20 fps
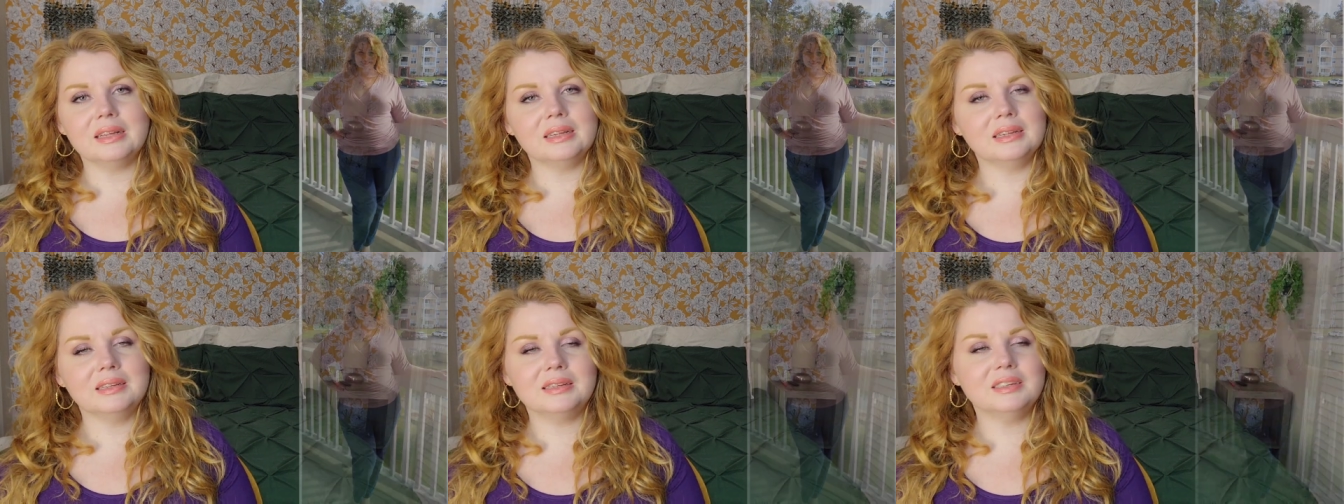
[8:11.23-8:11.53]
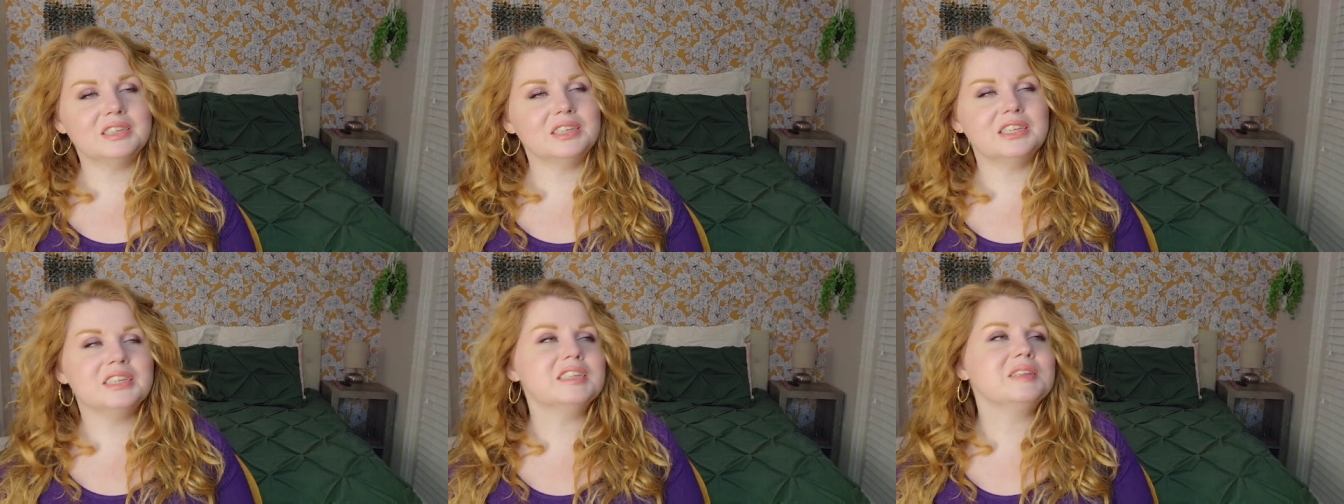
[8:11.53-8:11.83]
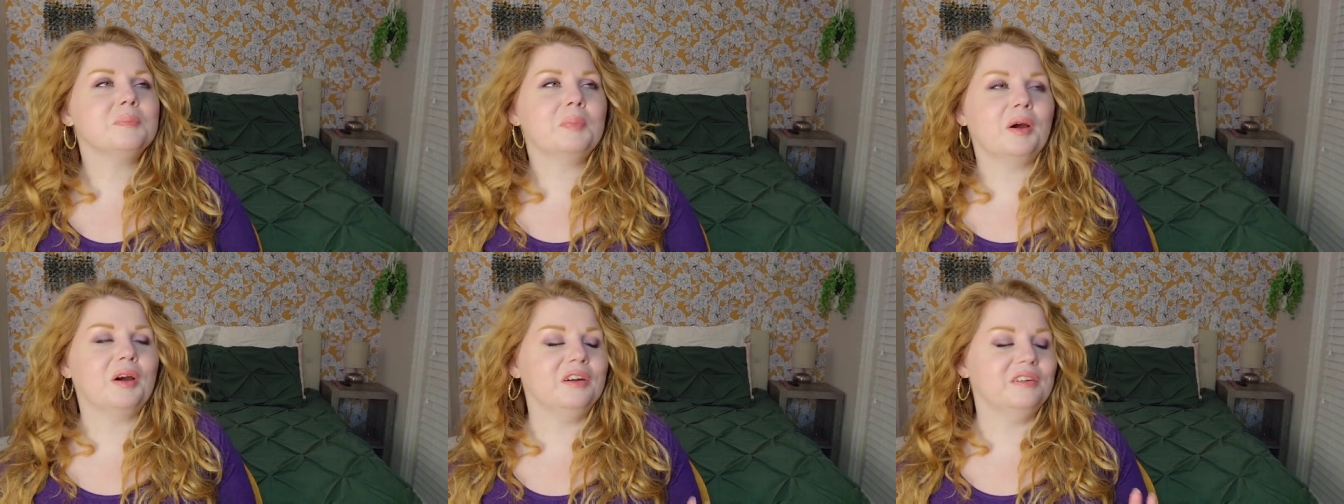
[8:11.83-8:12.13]
it it's
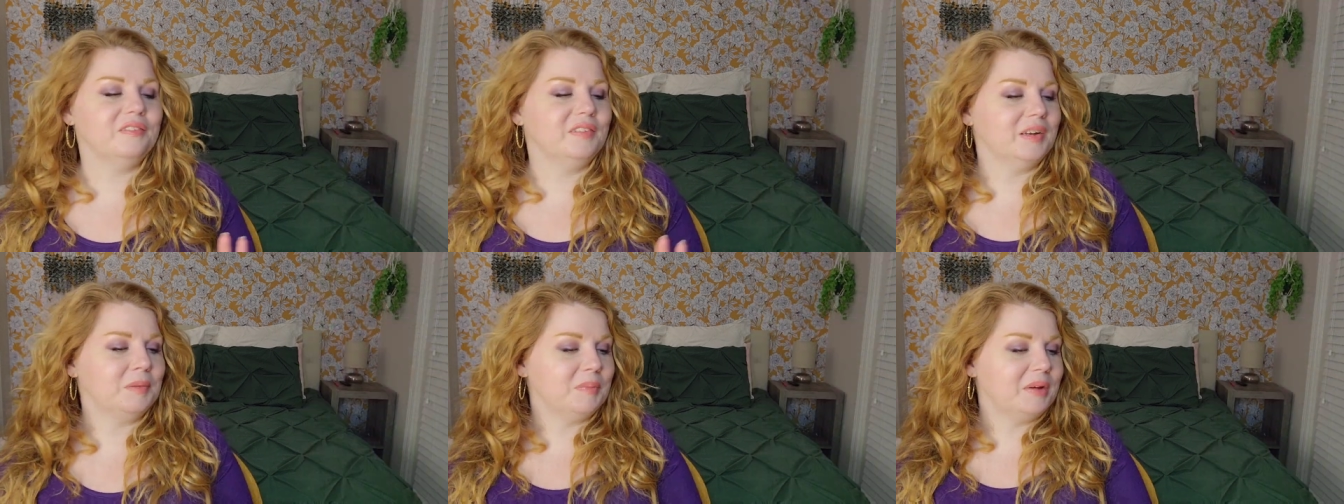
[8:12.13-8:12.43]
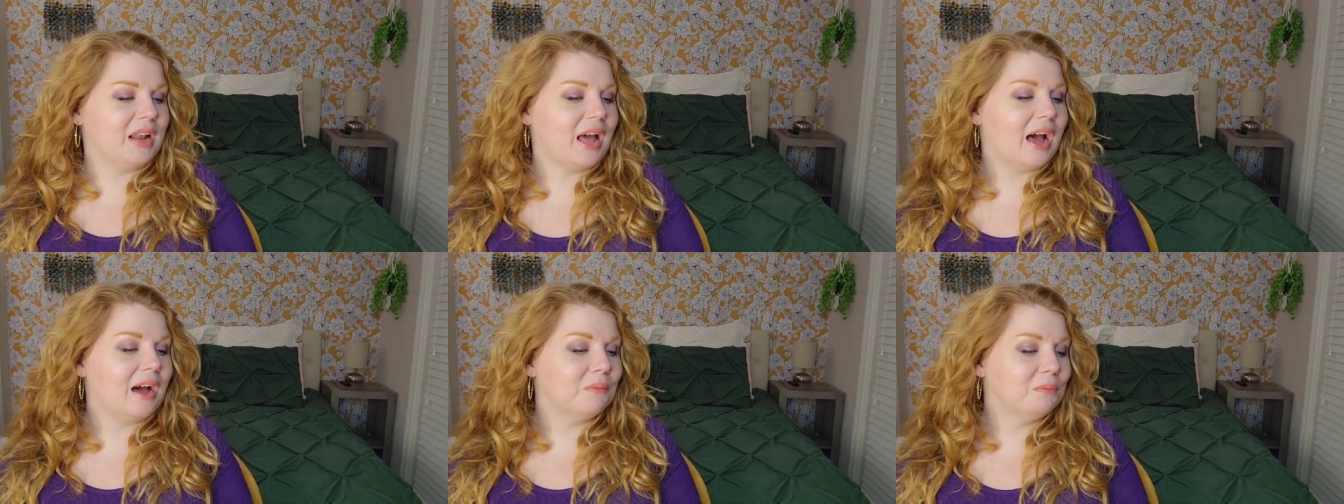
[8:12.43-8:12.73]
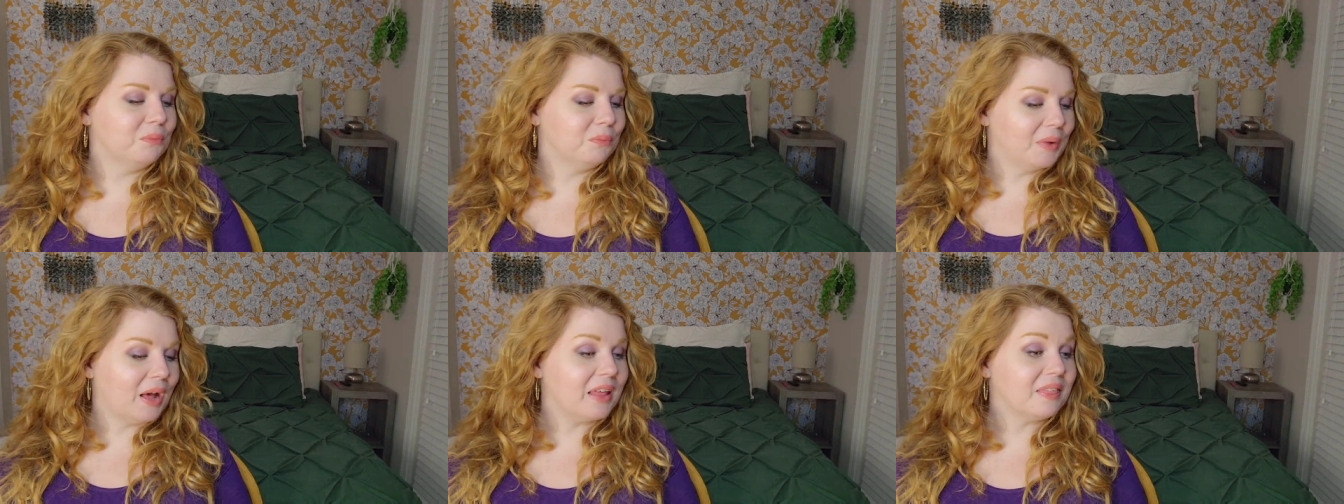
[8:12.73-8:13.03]
just perfect. But I
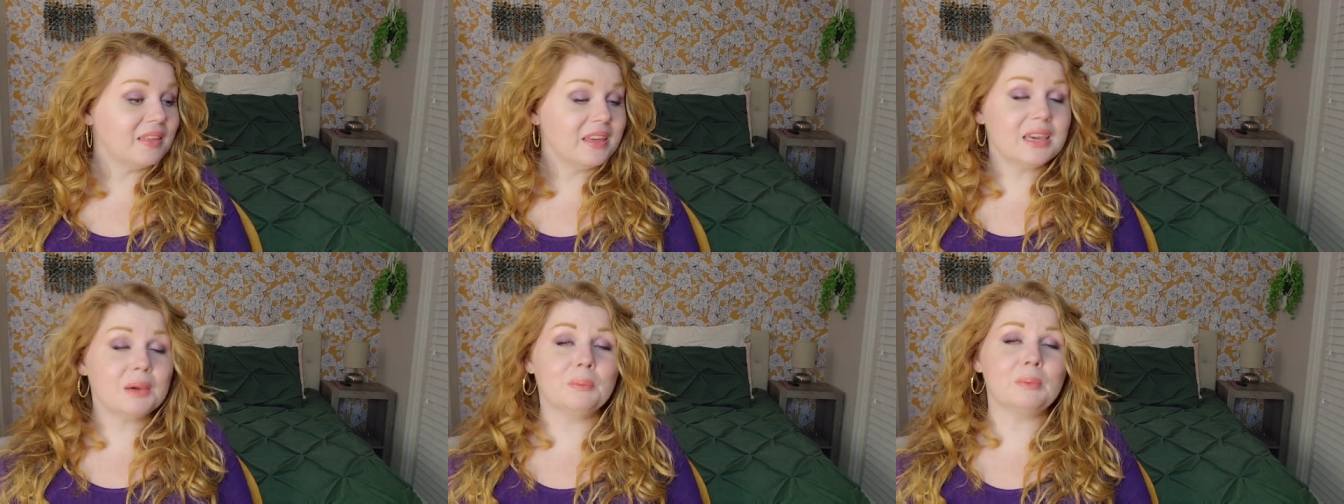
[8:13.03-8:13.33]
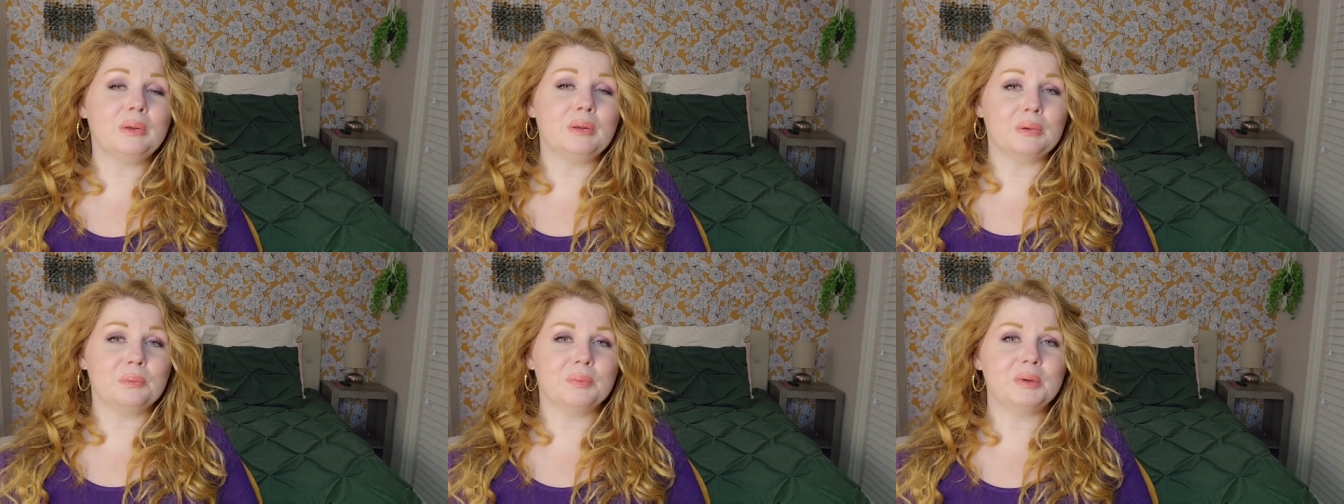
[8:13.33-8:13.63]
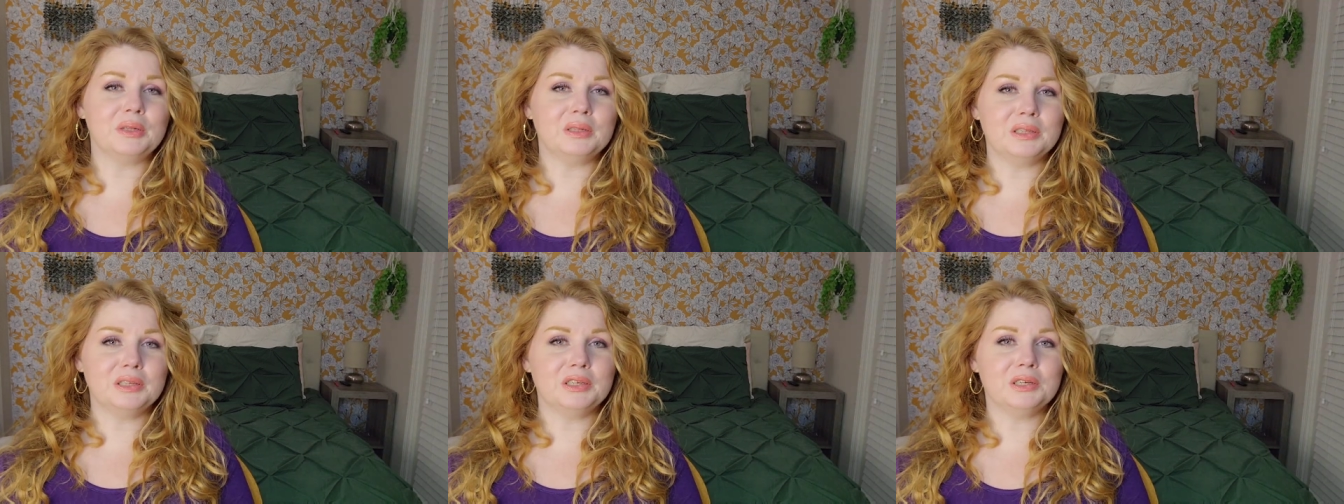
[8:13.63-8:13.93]
I think it would look
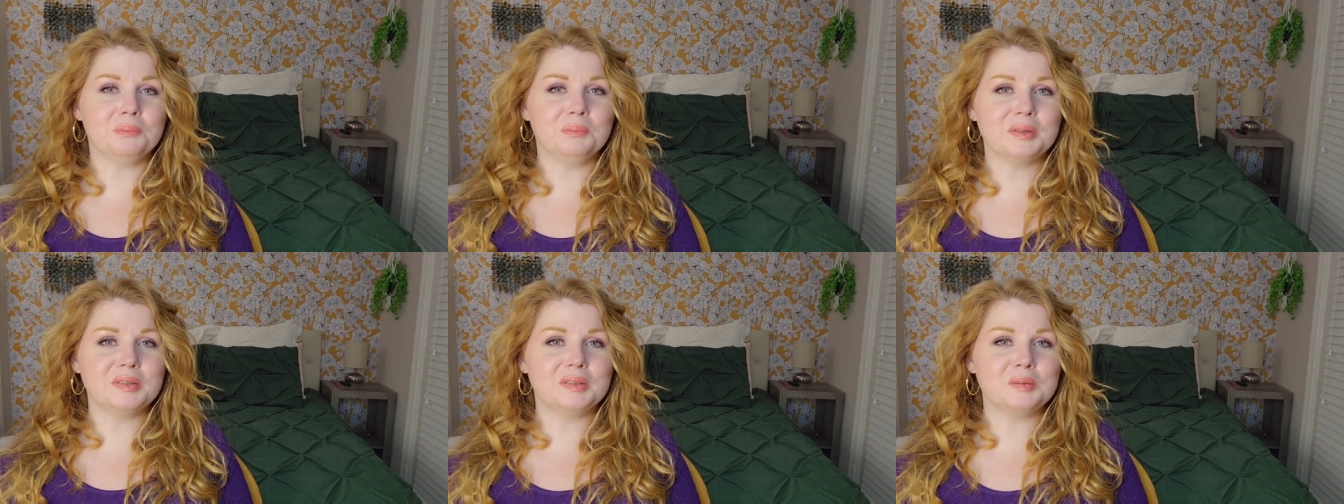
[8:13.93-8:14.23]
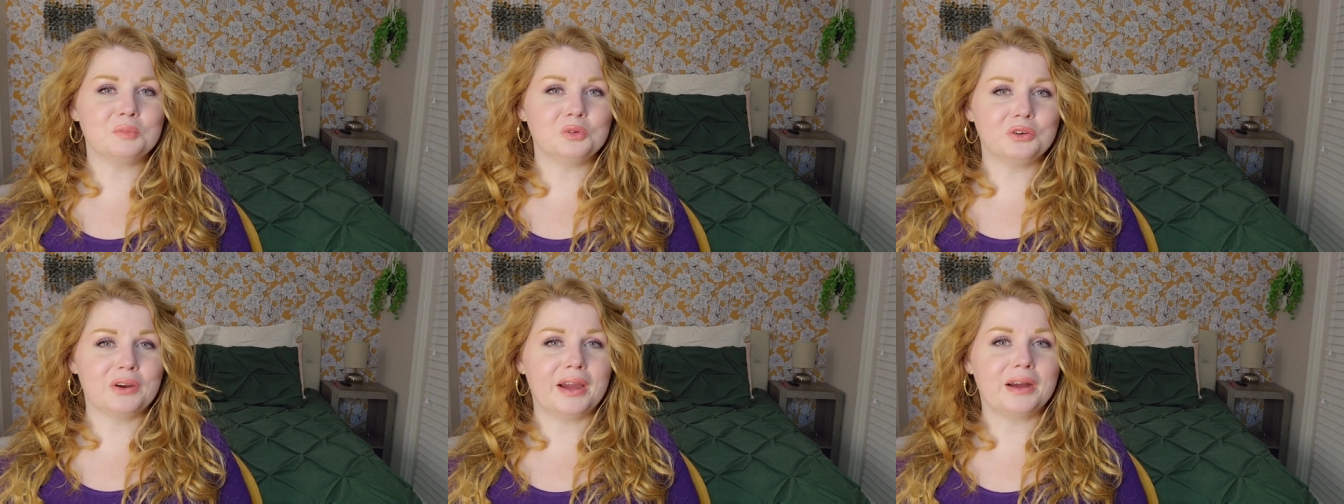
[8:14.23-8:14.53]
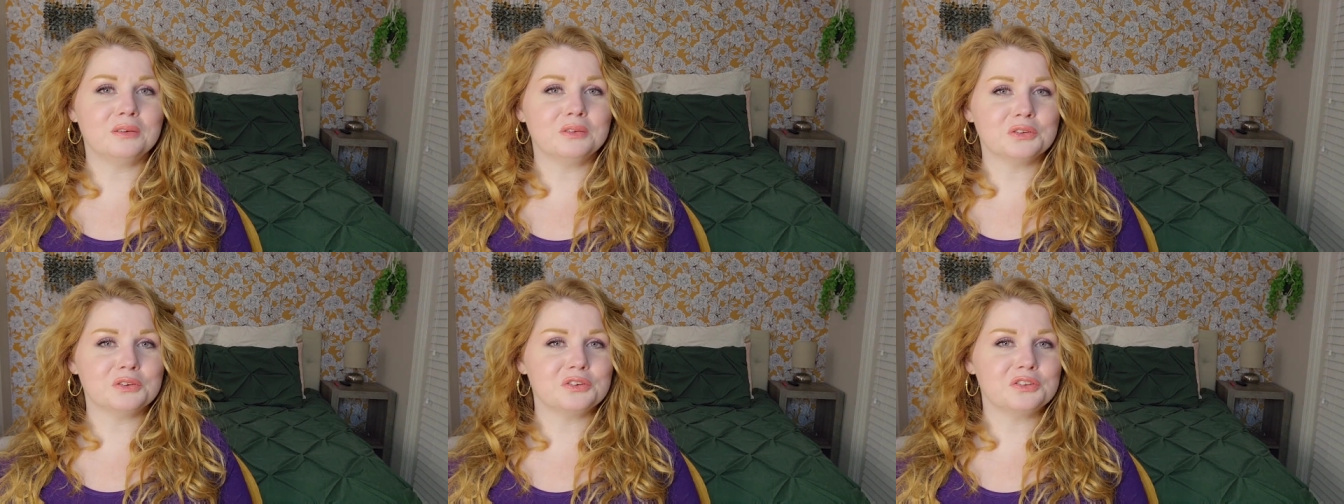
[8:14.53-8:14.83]
really good with some
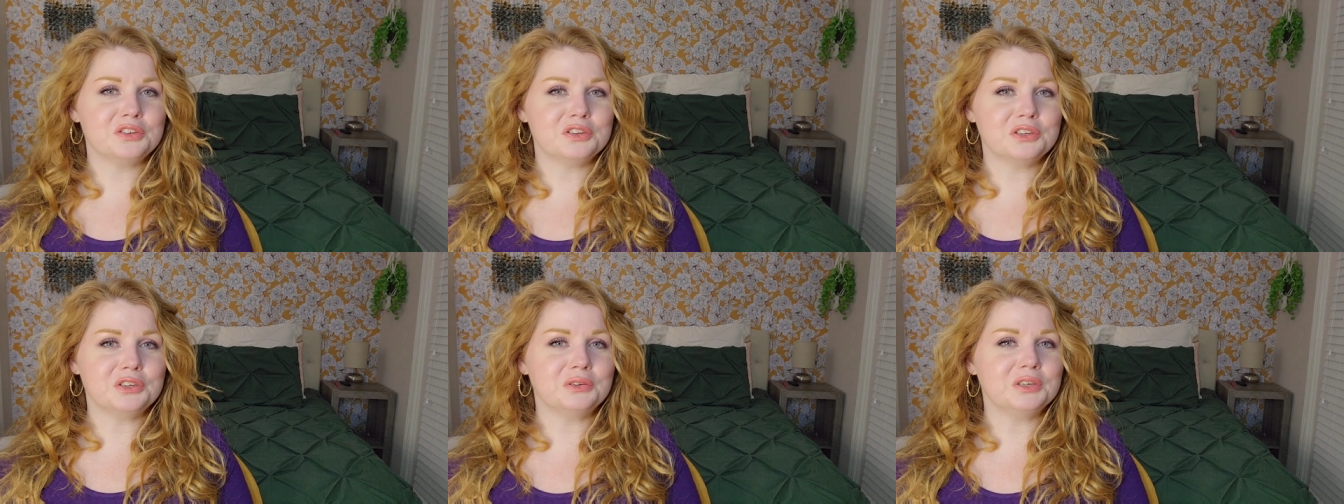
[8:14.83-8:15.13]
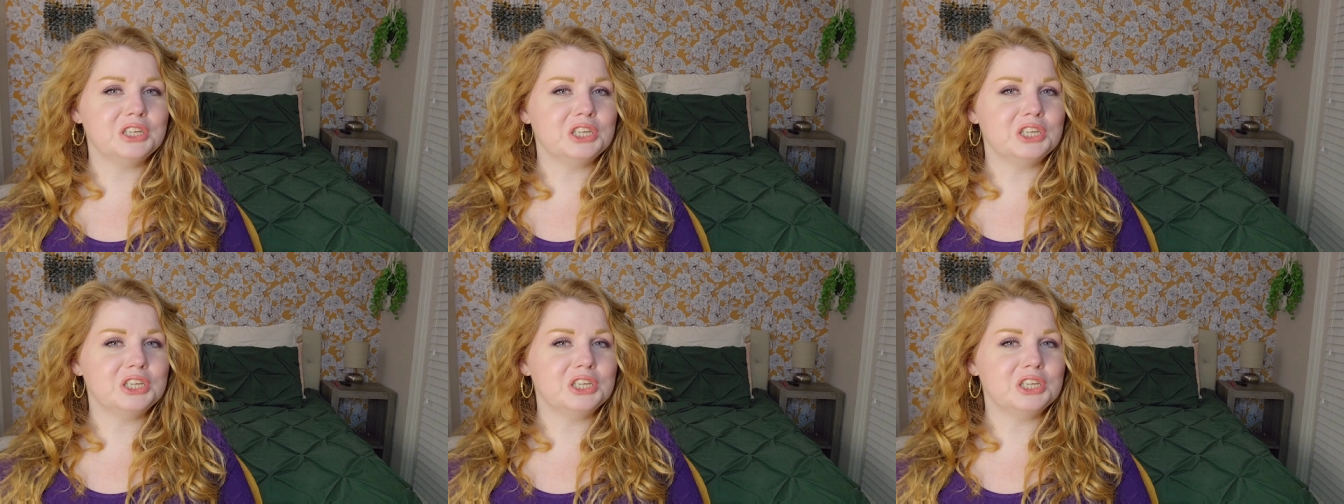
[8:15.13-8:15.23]
trousers too.